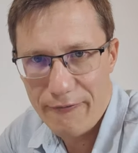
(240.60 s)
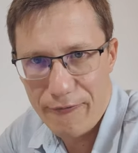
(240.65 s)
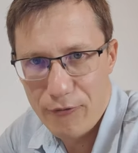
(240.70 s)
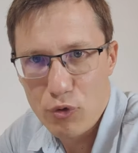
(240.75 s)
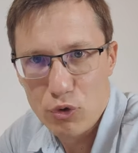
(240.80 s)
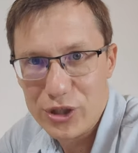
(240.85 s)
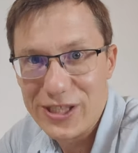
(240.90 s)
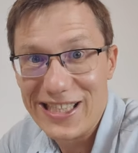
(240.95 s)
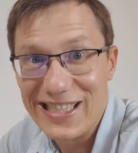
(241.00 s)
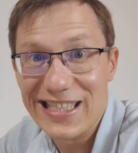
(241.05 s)

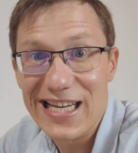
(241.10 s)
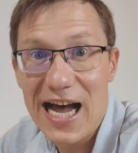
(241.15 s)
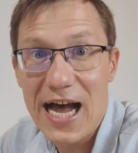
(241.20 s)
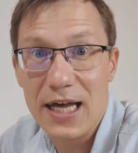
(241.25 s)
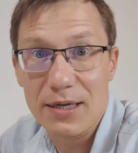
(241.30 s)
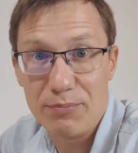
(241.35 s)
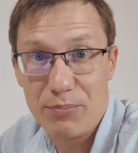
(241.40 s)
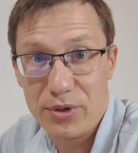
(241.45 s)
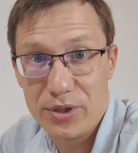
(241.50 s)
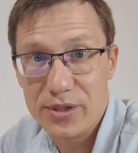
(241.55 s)

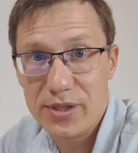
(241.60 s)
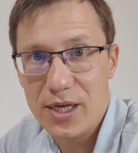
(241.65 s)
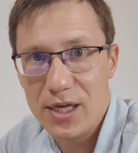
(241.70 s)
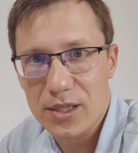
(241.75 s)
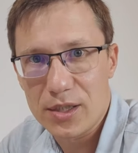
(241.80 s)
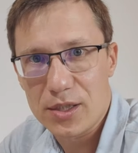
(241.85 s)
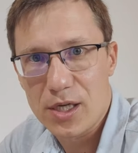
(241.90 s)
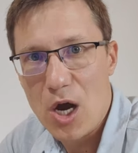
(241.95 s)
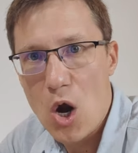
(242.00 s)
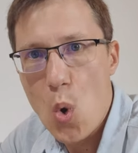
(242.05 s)

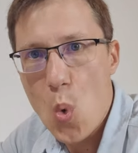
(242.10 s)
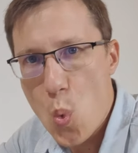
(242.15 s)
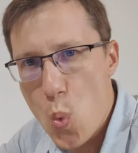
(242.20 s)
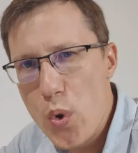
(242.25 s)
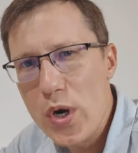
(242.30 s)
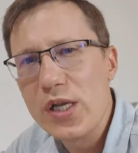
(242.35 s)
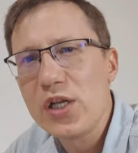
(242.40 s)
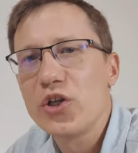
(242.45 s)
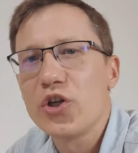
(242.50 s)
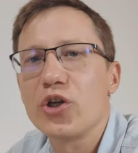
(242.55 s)
49%
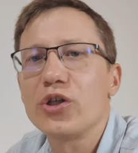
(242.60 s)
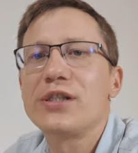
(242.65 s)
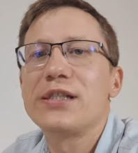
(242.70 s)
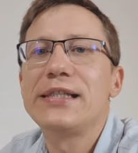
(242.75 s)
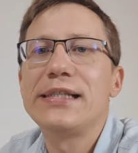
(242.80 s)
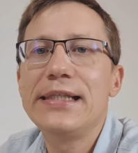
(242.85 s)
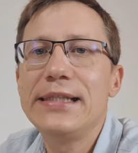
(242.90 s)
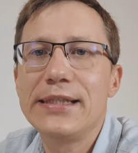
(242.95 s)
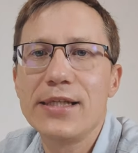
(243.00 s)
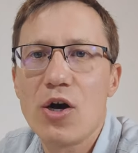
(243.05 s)
will not
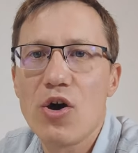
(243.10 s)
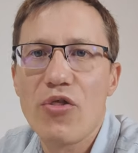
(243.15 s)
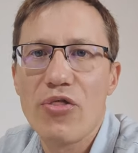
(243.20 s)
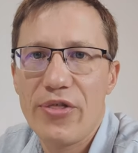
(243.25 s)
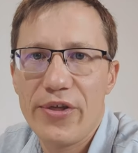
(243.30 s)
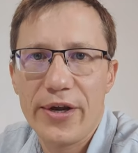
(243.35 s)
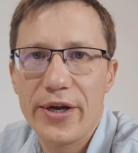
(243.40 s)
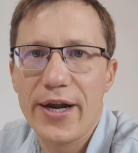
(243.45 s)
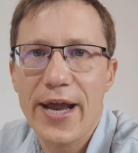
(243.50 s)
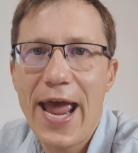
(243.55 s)
sit on
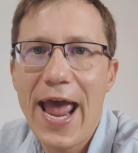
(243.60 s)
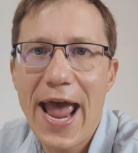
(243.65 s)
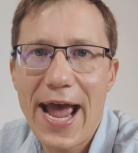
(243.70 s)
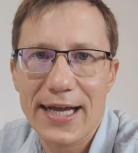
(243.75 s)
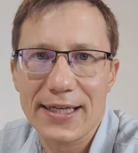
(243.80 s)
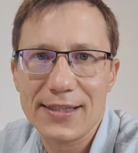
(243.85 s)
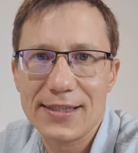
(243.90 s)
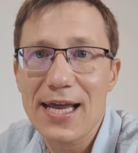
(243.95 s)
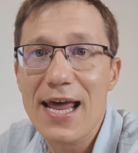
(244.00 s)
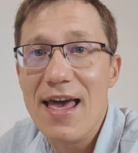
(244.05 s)
their
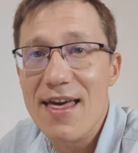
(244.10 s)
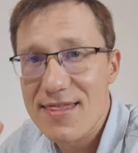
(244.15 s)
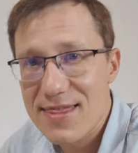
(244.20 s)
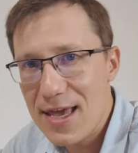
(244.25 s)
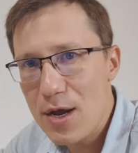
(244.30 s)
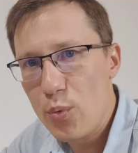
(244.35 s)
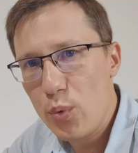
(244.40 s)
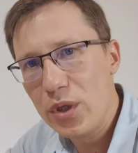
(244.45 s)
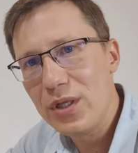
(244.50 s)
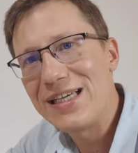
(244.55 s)
hands.
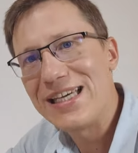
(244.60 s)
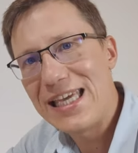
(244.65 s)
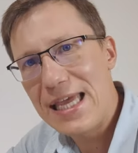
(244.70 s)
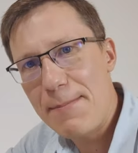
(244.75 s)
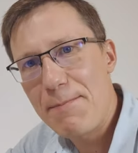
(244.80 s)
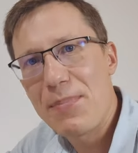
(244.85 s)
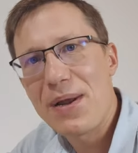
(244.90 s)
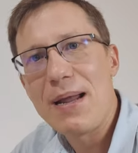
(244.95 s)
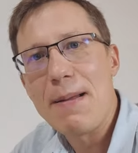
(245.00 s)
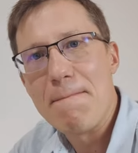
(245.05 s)
They will
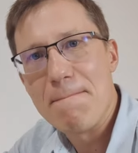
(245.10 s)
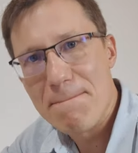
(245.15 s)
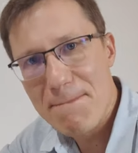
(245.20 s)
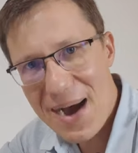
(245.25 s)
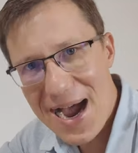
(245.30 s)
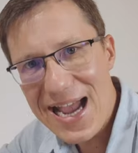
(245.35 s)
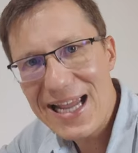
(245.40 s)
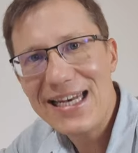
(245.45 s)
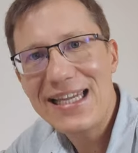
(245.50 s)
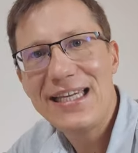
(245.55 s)
keep
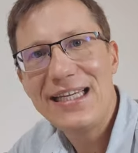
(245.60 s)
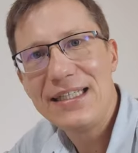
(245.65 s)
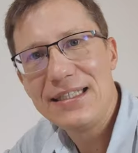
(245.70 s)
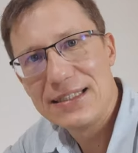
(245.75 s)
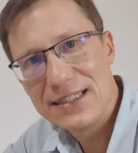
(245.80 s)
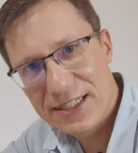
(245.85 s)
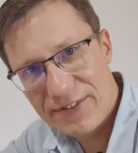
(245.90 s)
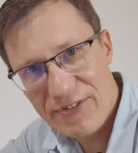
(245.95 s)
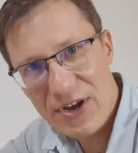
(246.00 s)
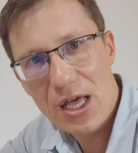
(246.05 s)

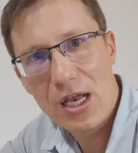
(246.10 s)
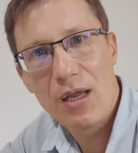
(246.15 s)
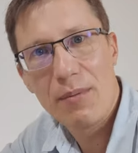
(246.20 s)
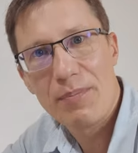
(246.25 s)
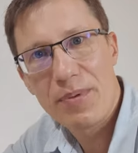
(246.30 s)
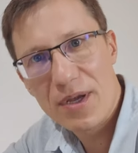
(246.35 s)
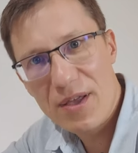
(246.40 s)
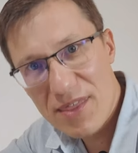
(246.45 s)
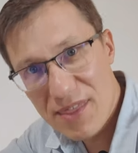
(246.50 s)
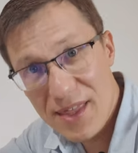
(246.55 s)
mining,
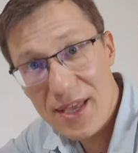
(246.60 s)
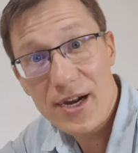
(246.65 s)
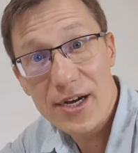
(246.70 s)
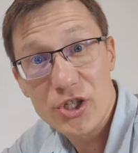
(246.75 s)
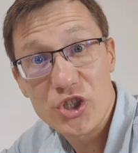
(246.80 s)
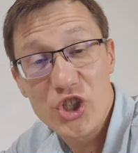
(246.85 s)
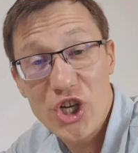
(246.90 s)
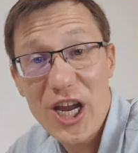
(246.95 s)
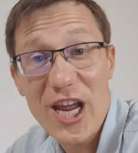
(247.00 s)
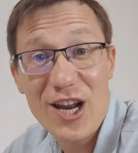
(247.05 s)
developing their
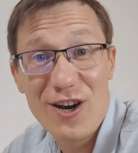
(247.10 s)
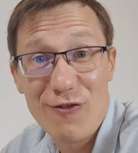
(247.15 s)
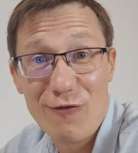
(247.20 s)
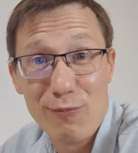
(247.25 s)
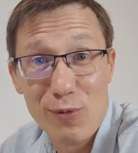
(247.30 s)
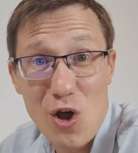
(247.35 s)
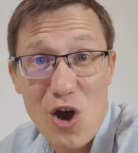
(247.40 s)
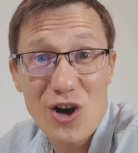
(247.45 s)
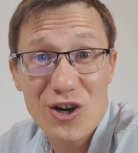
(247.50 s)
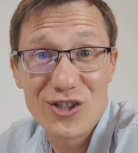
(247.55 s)
chain of
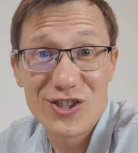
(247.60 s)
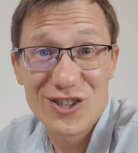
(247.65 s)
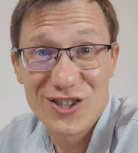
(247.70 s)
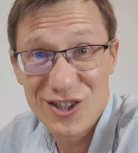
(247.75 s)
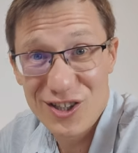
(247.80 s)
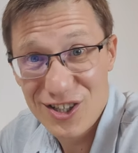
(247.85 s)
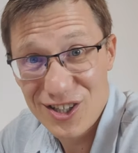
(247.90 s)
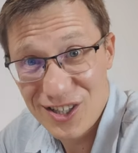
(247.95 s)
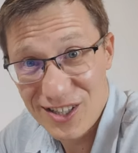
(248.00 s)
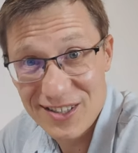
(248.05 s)
blocks,
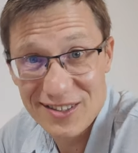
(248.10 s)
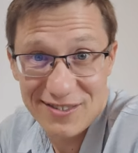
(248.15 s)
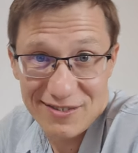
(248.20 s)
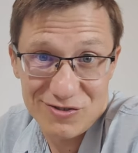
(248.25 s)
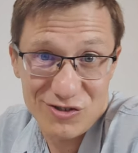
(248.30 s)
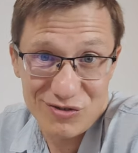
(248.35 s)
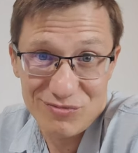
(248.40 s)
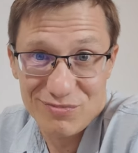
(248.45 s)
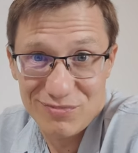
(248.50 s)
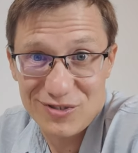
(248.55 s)

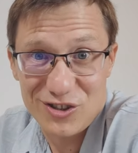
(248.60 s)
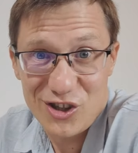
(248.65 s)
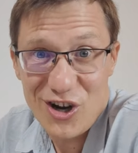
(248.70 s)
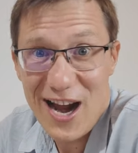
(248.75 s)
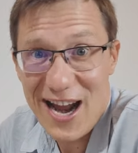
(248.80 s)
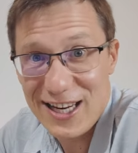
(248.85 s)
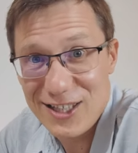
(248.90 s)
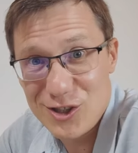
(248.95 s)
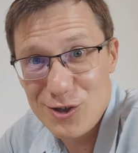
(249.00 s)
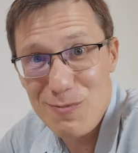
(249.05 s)

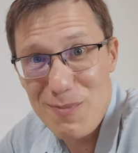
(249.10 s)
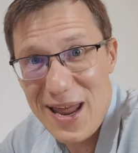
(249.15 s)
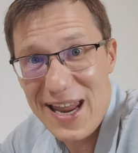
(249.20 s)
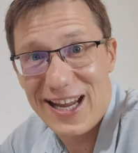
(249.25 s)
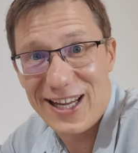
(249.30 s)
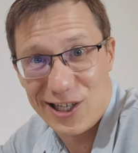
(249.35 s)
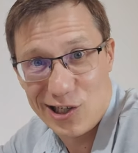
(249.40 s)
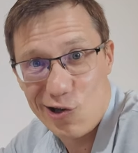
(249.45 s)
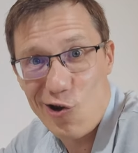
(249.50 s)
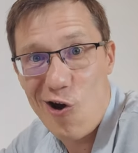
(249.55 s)
trying to make
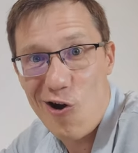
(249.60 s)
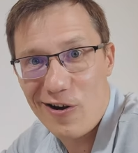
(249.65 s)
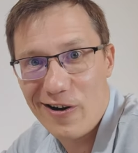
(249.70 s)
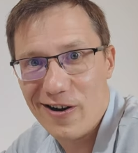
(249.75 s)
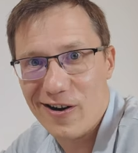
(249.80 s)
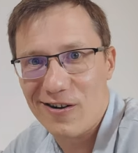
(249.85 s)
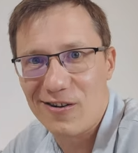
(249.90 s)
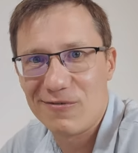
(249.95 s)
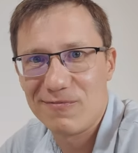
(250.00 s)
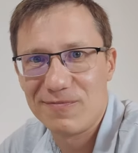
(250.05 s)
it
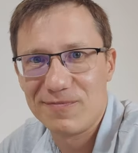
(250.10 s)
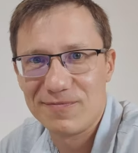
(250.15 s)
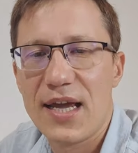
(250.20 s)
longer.